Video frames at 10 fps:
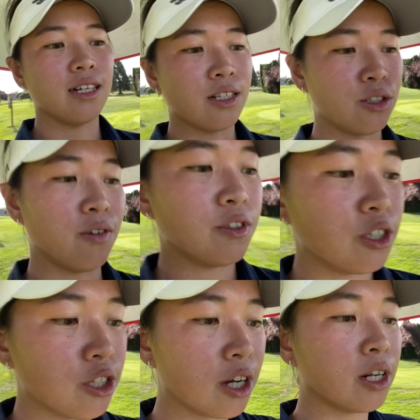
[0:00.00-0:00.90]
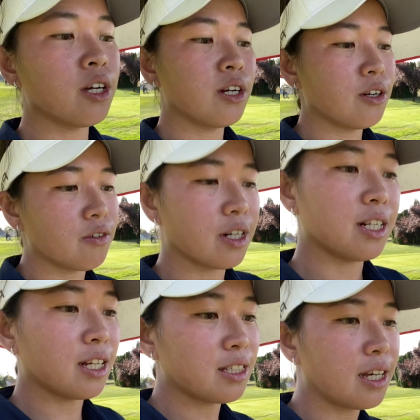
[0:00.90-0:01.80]
a softer shot rather
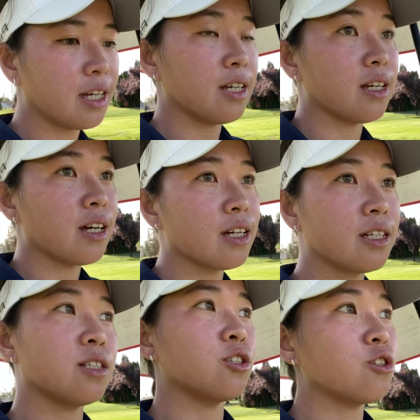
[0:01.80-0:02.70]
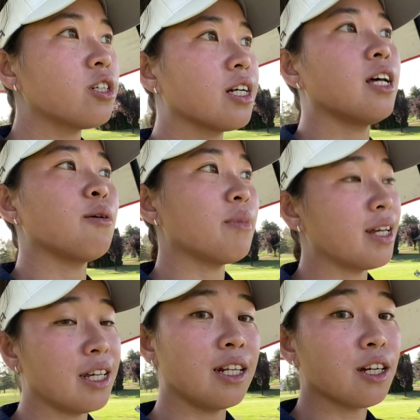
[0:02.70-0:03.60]
than taking the shorter club and
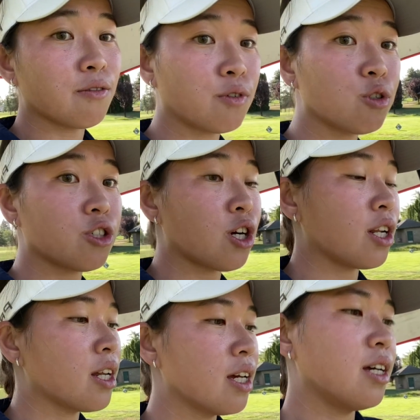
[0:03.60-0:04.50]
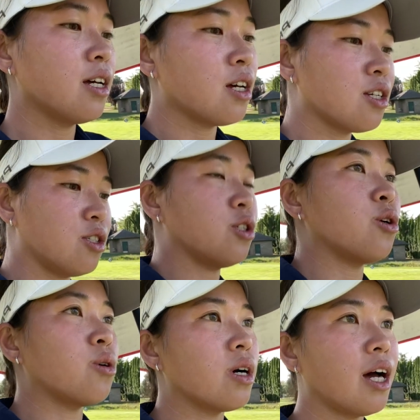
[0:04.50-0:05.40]
hitting a full shot.
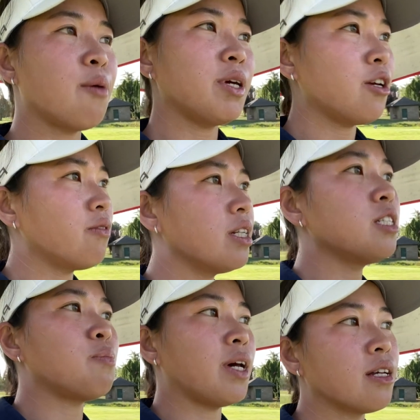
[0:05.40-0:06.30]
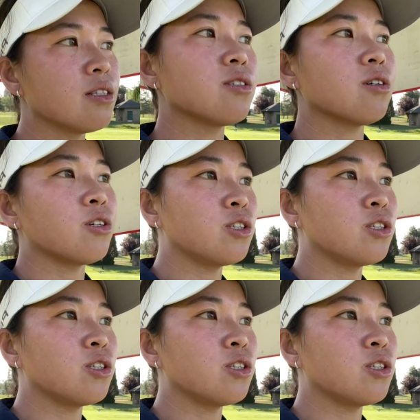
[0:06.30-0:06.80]
So I mean, it really depends on